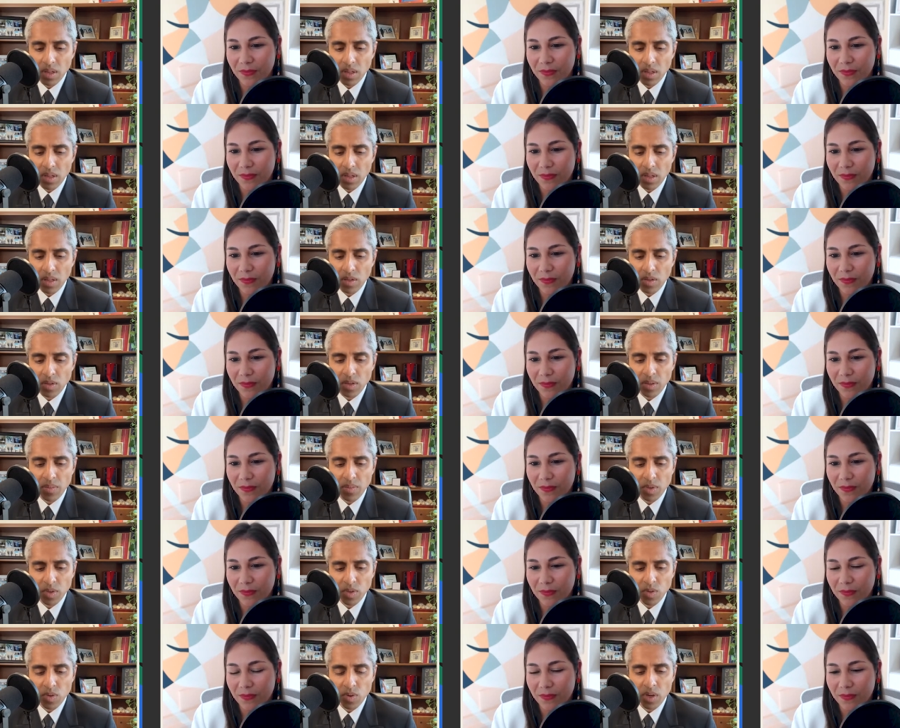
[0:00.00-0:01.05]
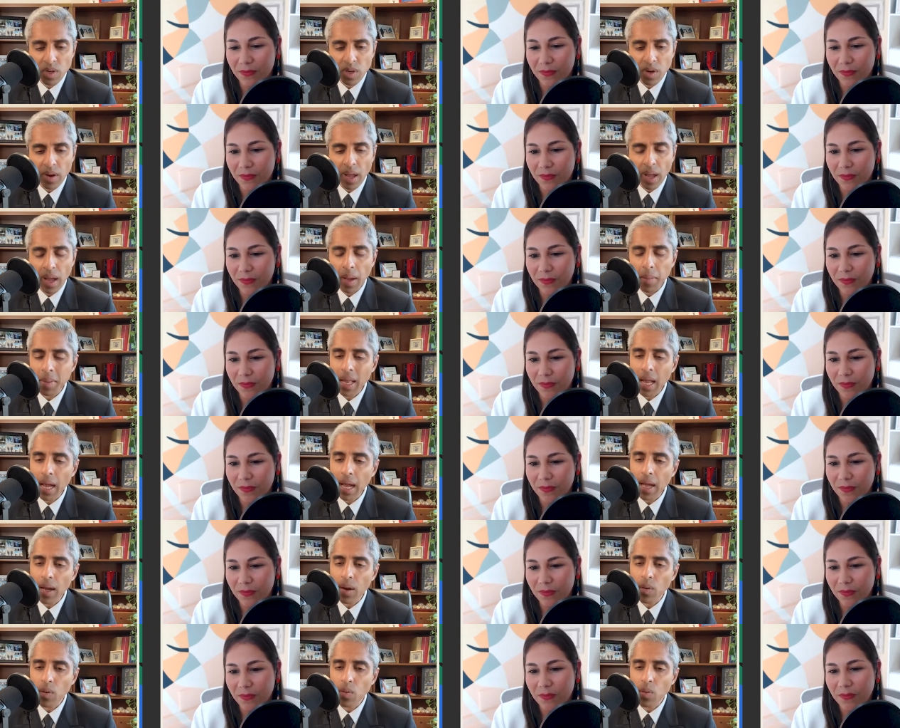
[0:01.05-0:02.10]
Speaker 1: uh, it just seems extraordinary. I mean,
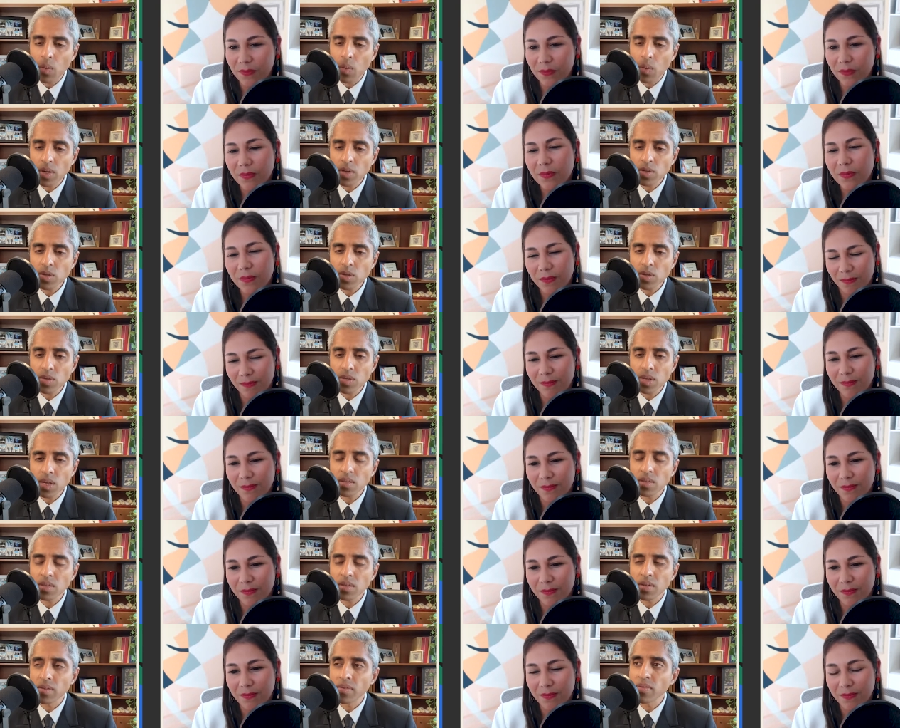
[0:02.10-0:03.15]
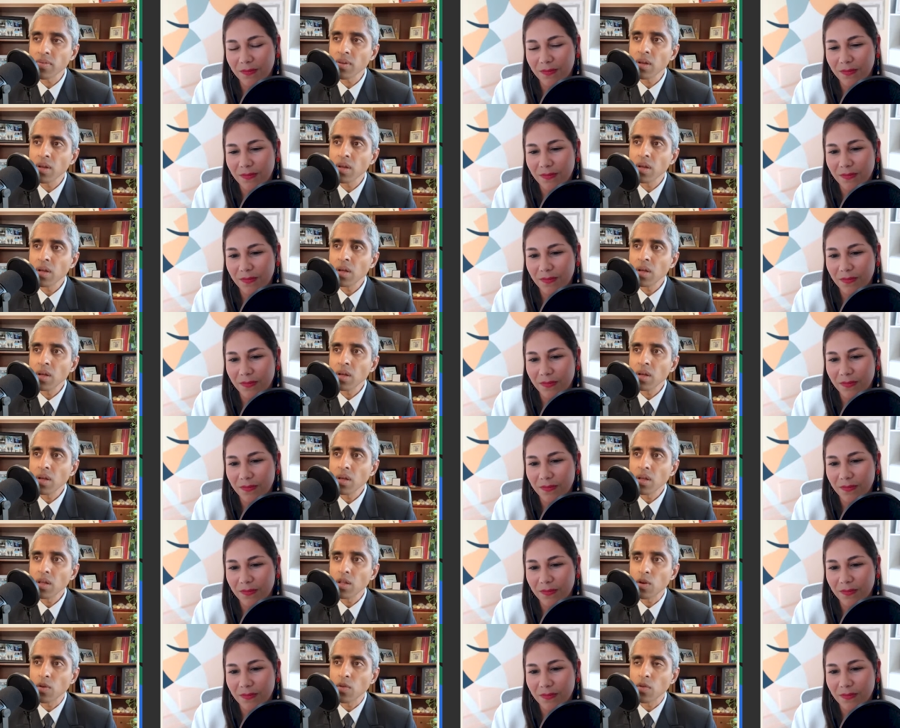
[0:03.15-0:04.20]
what is your sense of,
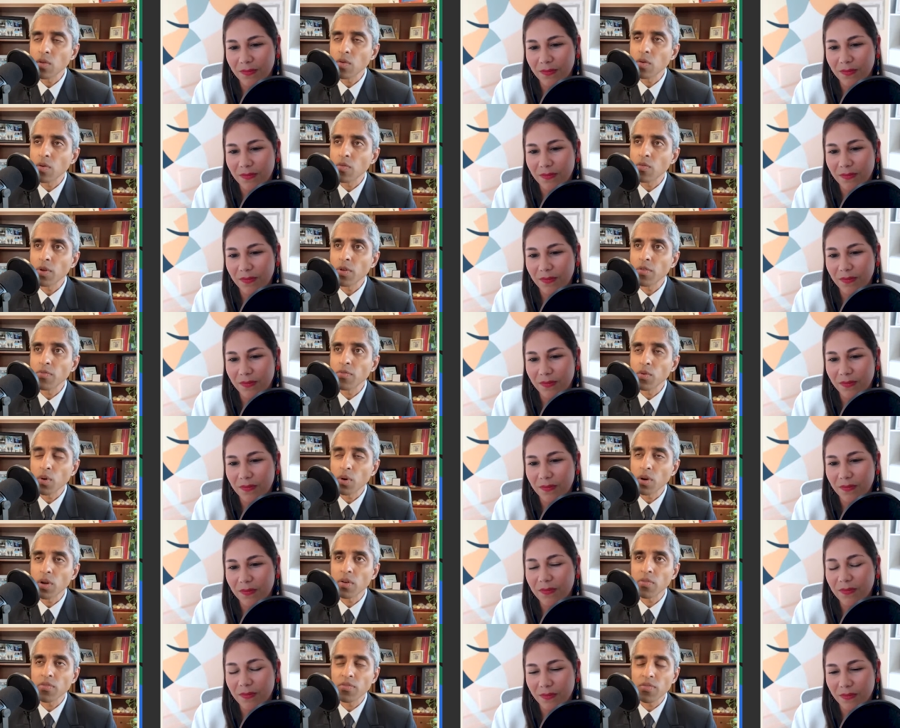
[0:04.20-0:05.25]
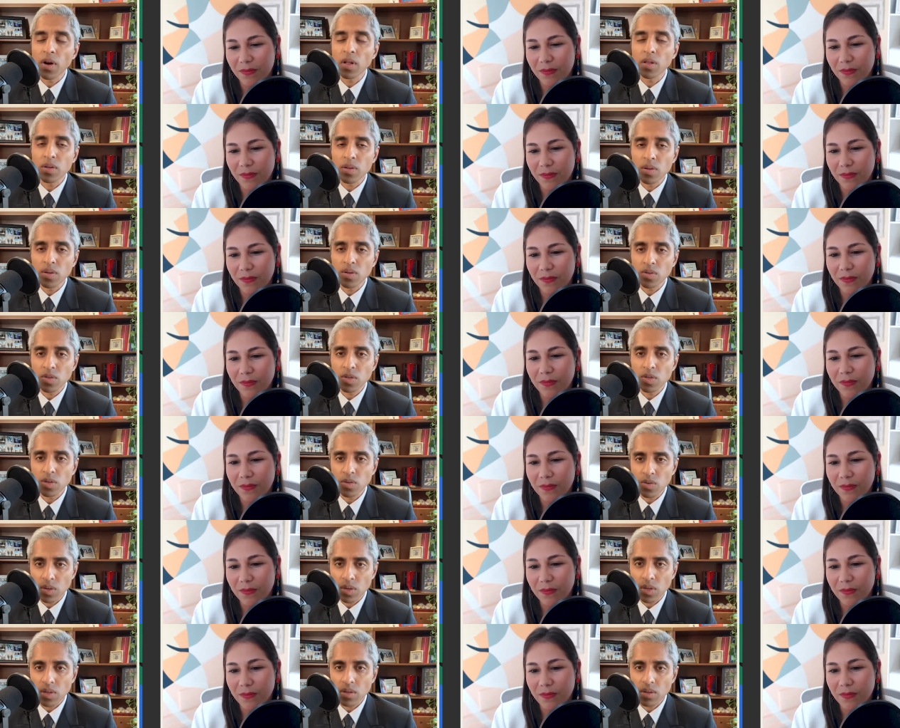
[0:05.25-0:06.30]
you know, if we were to follow those
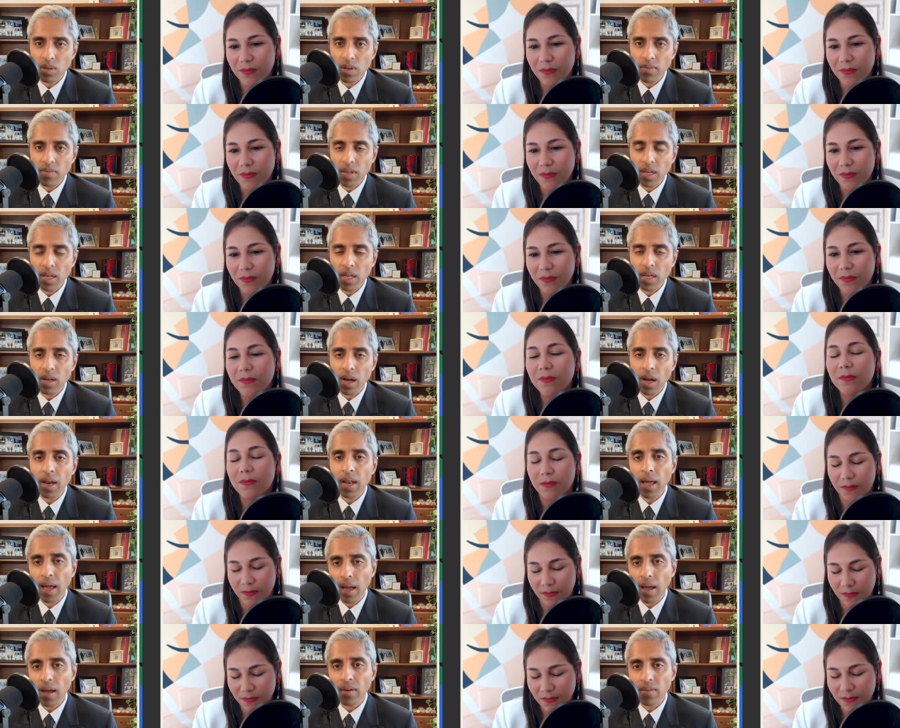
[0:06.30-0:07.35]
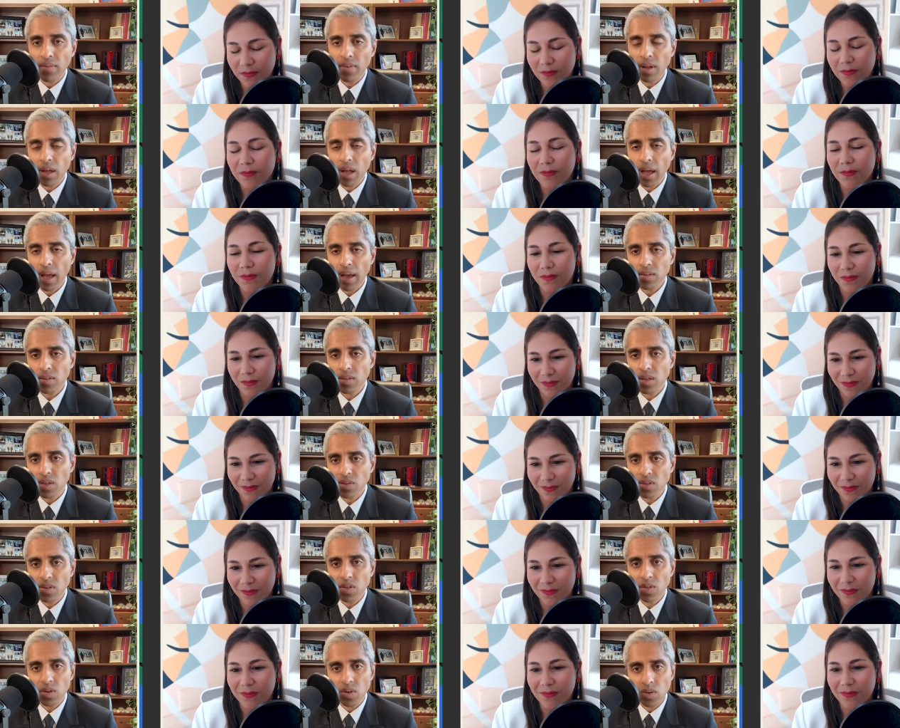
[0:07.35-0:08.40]
children, if they did not have
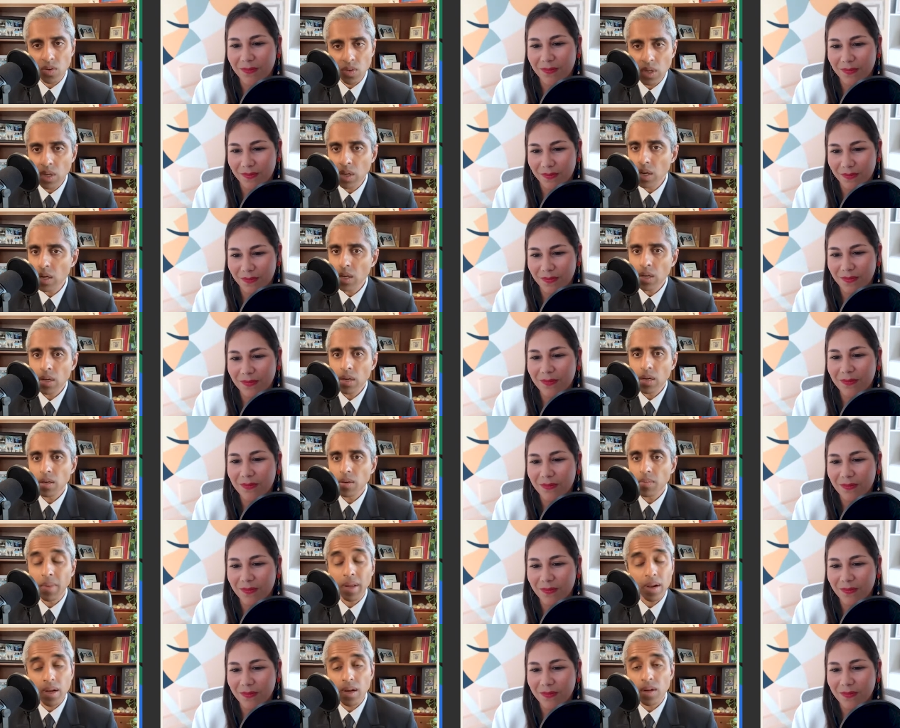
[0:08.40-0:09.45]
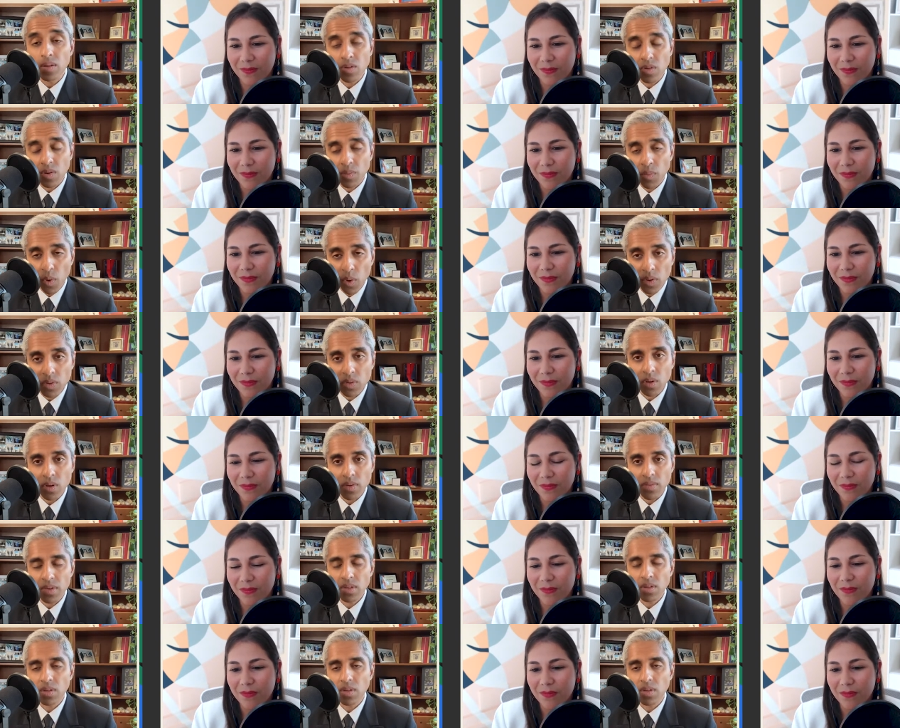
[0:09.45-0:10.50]
access to mental health support
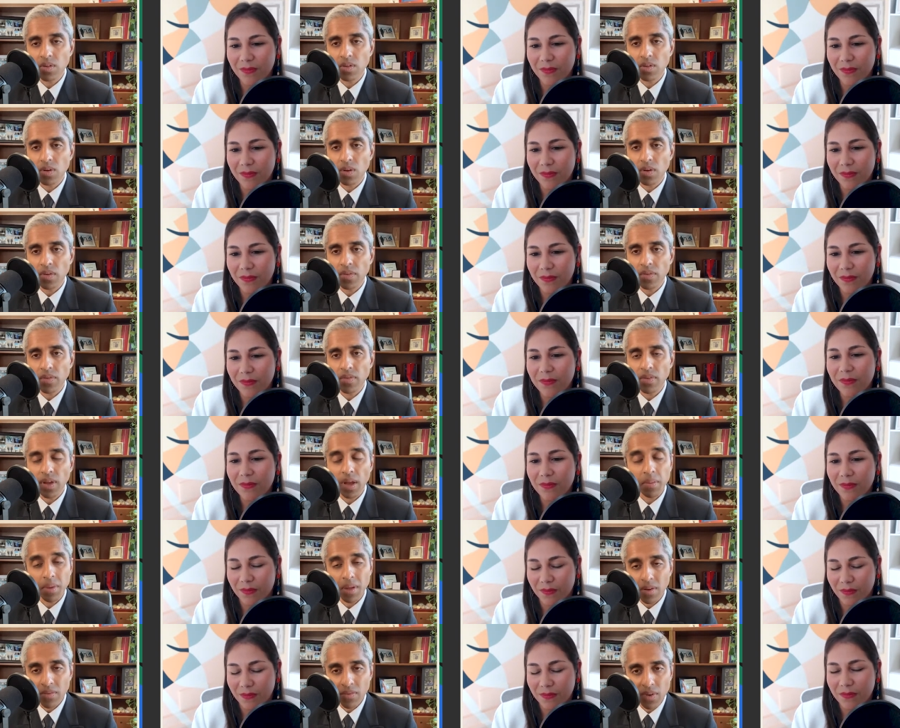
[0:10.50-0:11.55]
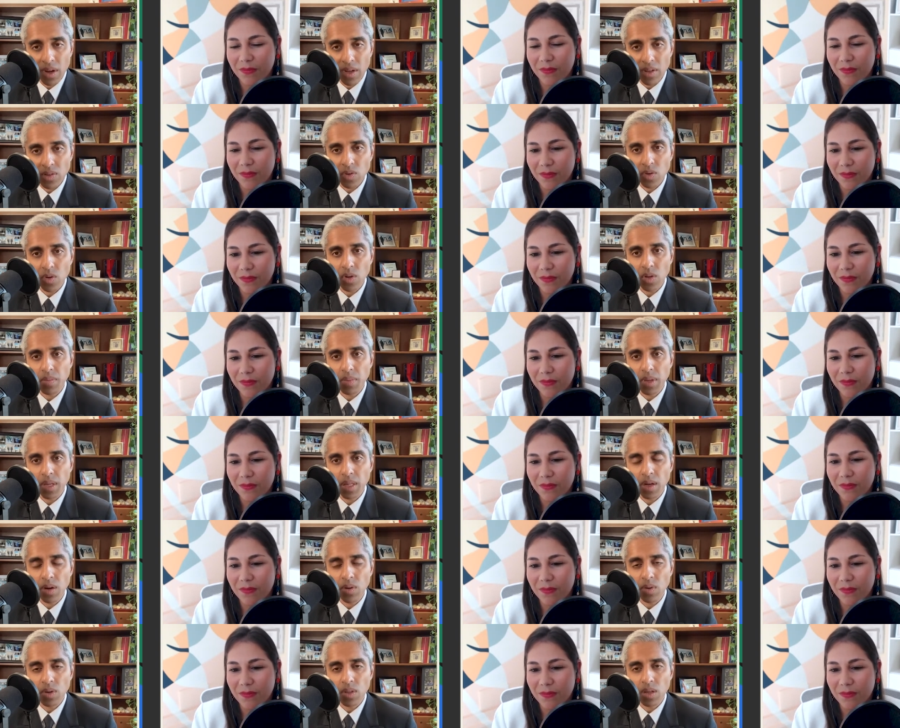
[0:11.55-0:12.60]
services or family and friends who could be
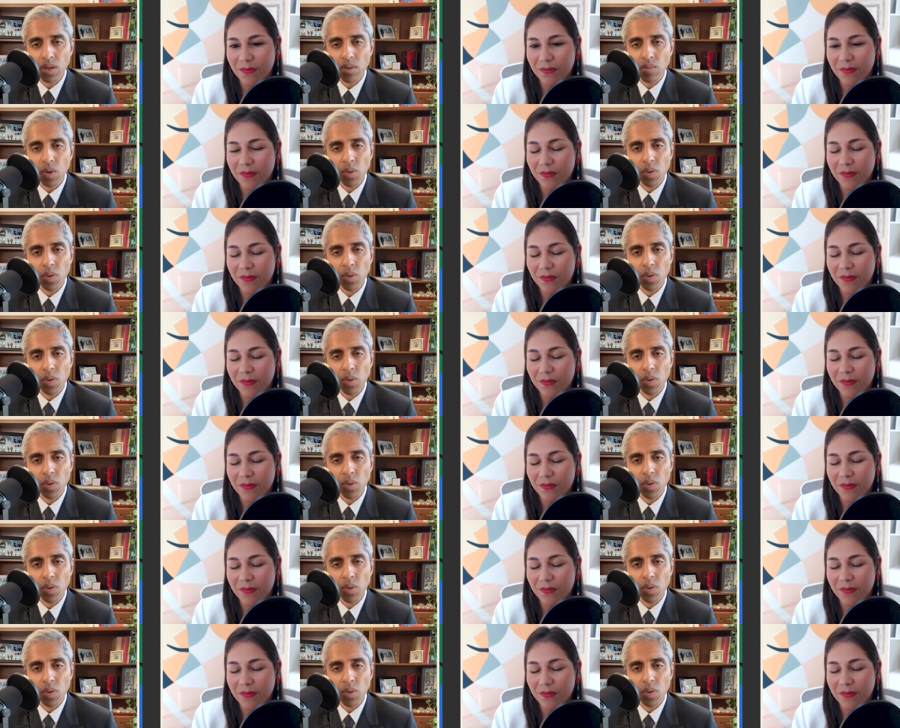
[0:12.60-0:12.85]
there with them, what